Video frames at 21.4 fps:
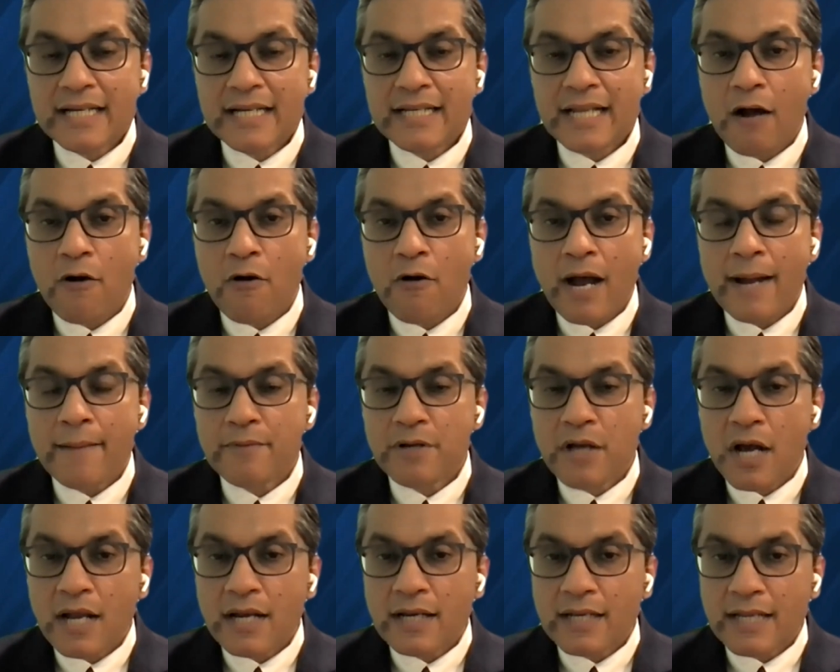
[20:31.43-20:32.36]
Now,
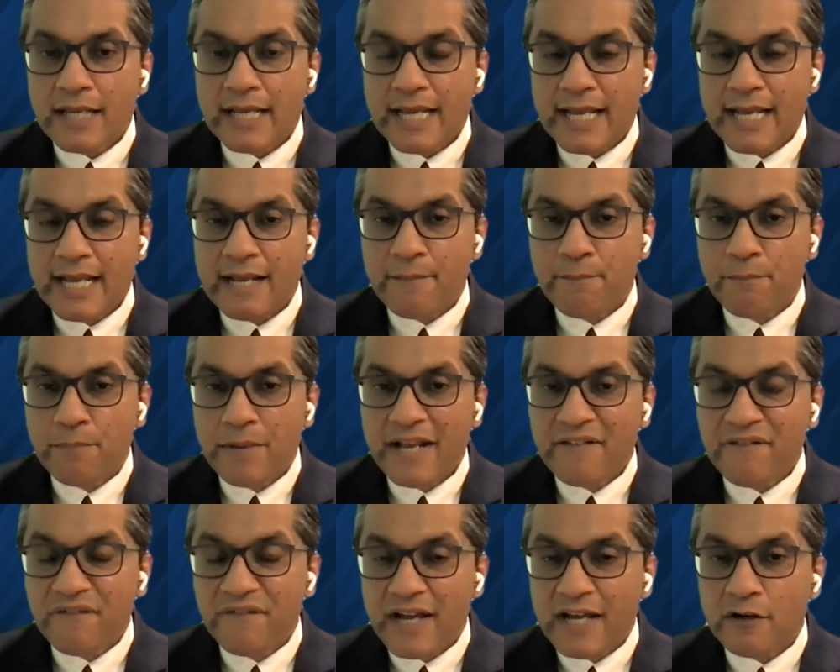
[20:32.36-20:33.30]
I'm not a
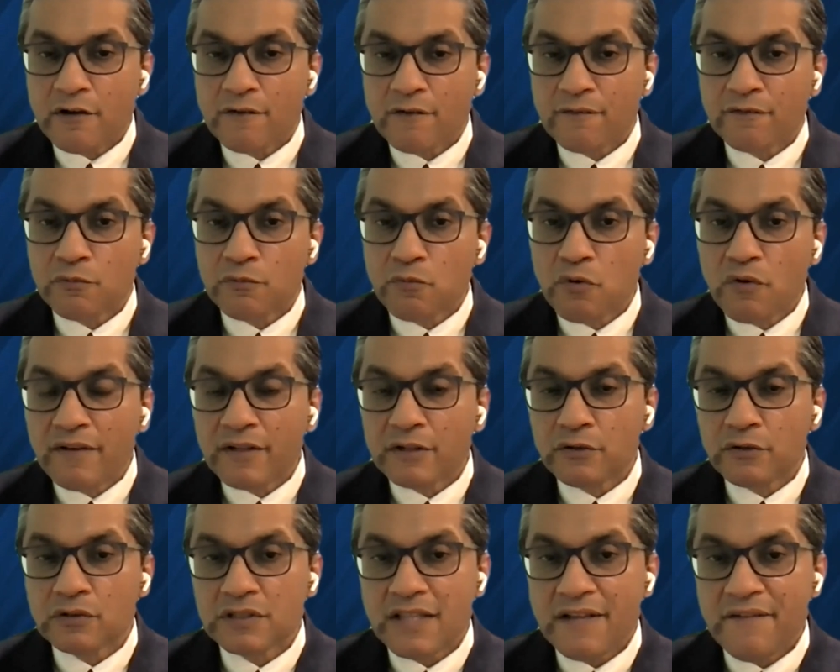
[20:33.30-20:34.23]
big fan of
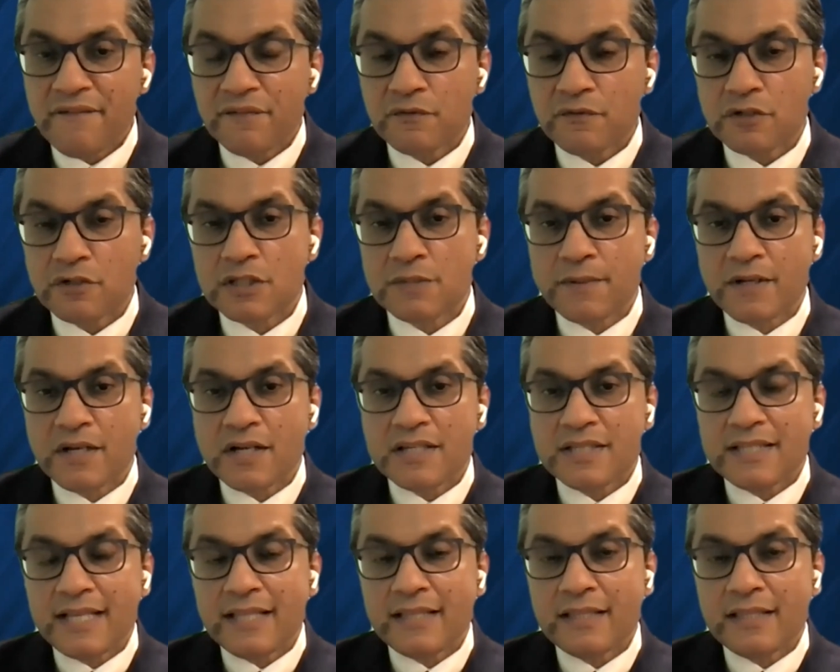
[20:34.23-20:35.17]
removing those lymph nodes
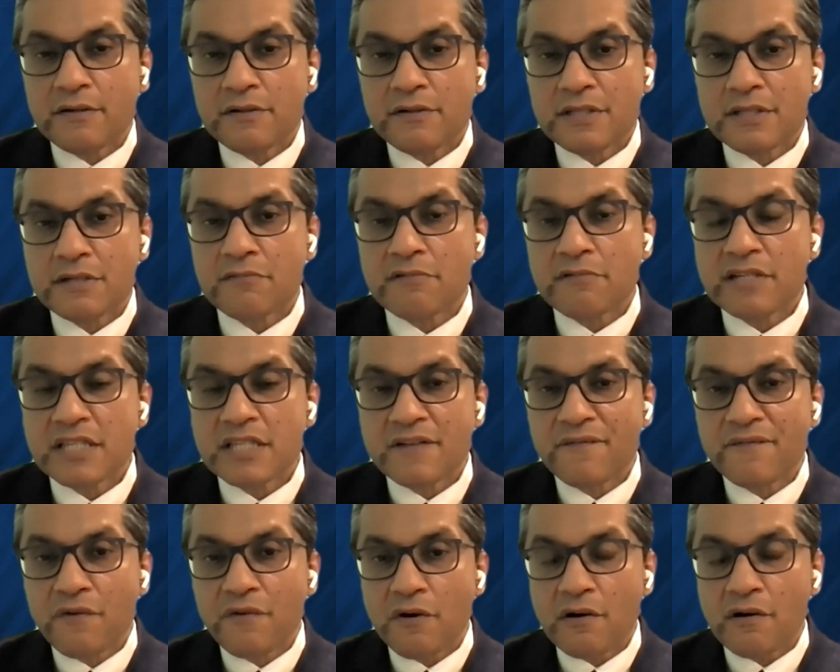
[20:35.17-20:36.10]
because then there is a
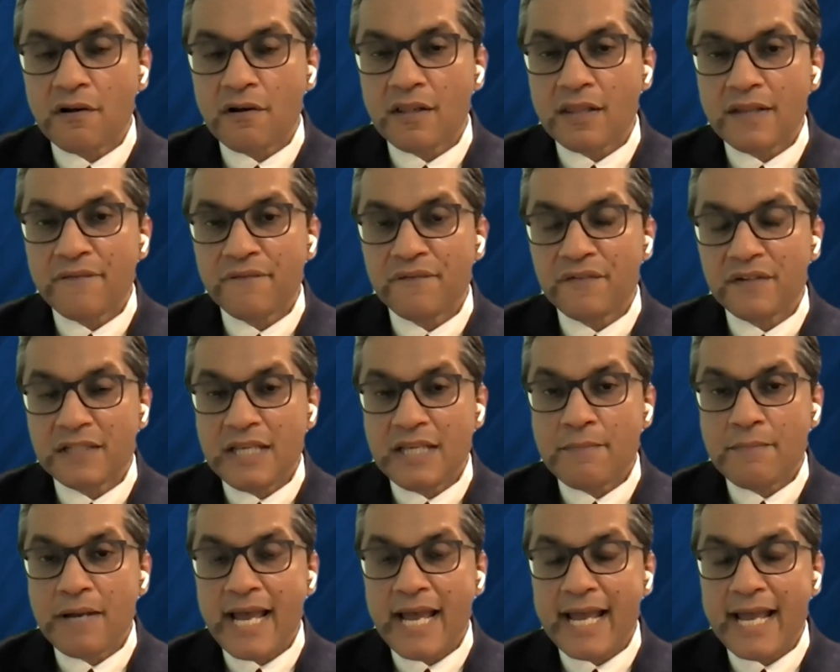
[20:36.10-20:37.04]
risk for
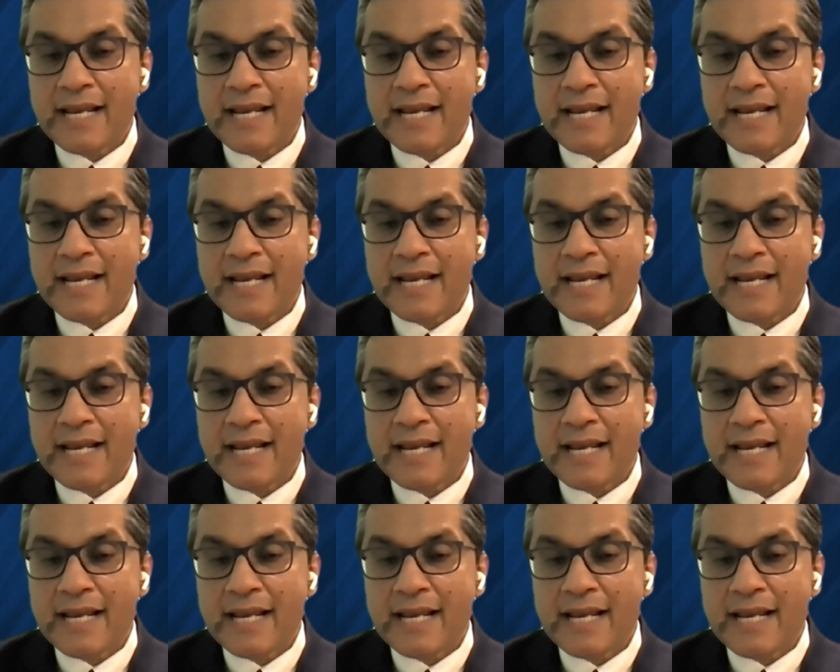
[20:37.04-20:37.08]
lymphedema.